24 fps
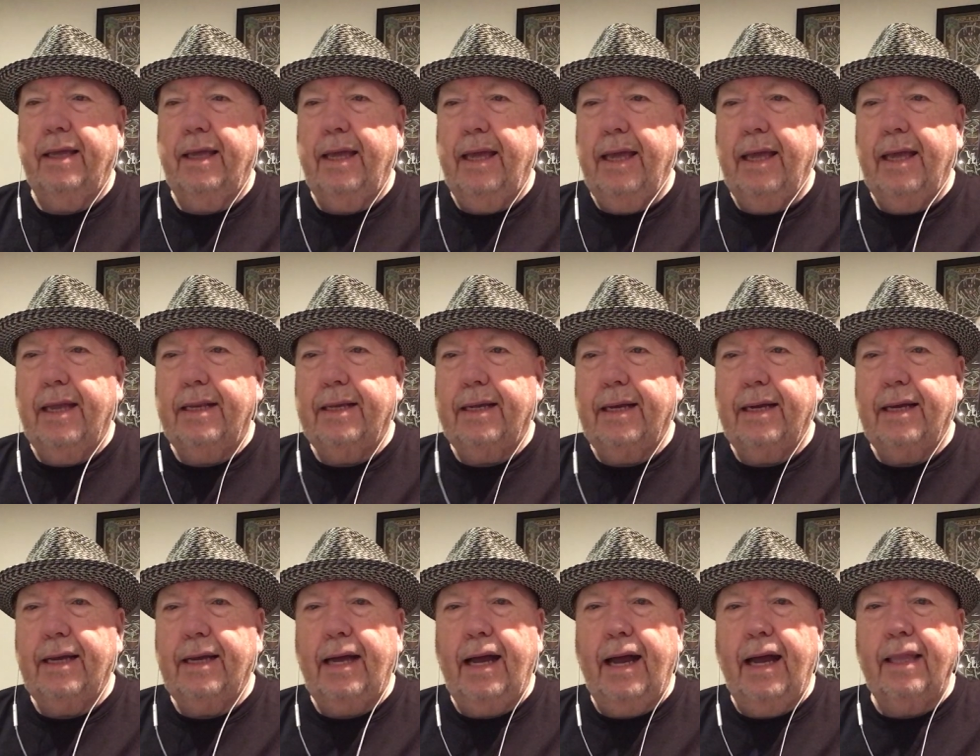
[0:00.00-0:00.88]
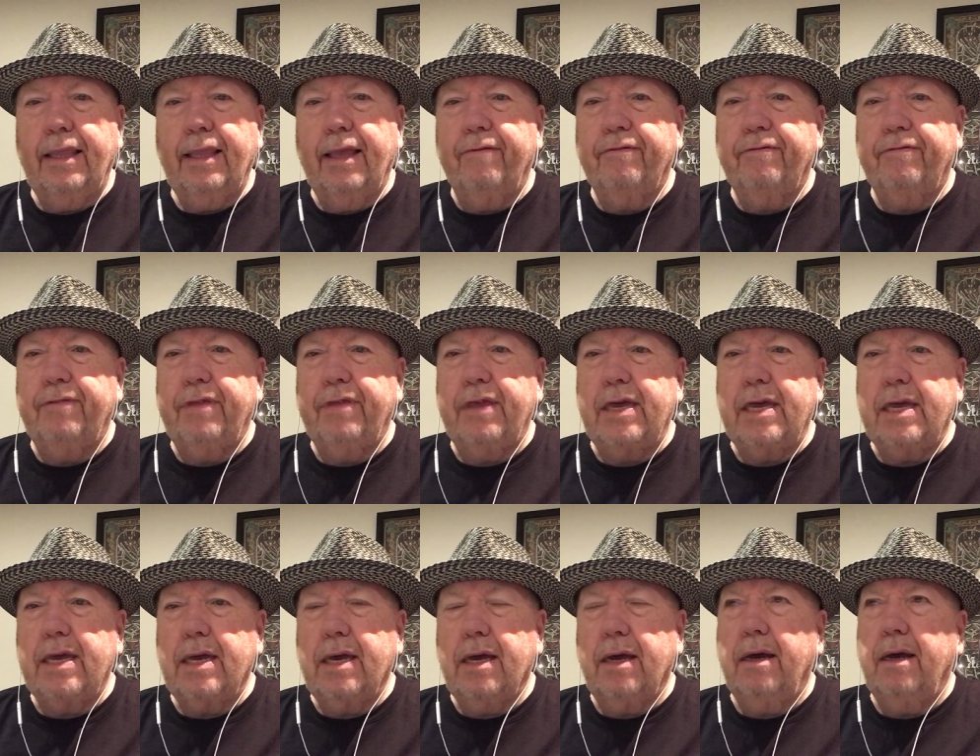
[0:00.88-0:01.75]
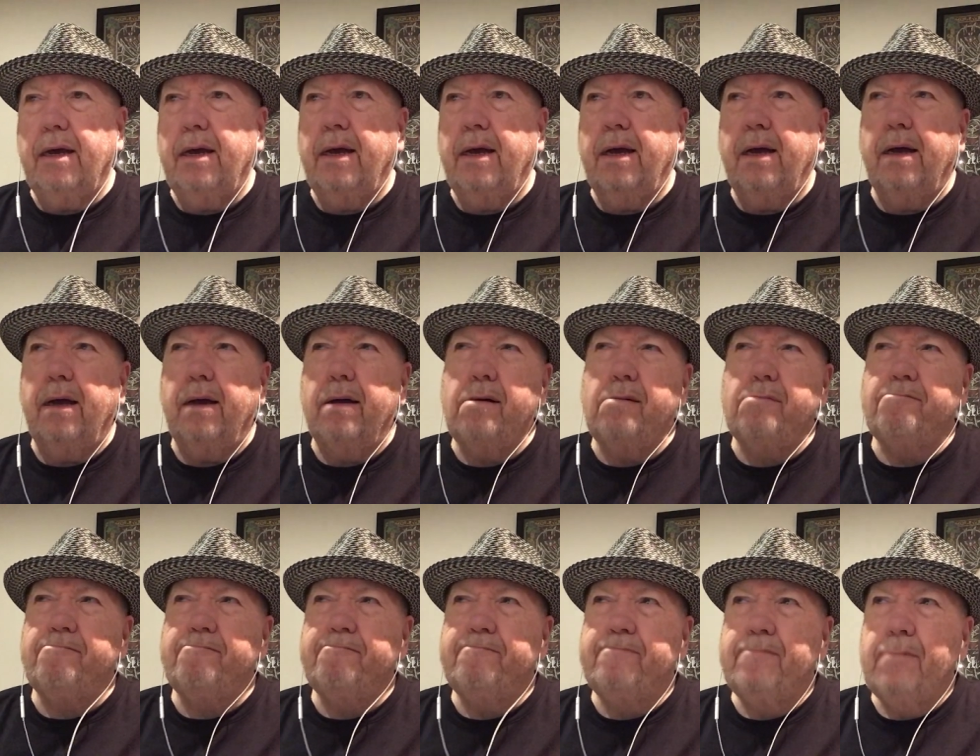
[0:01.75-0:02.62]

And uh, I love the um,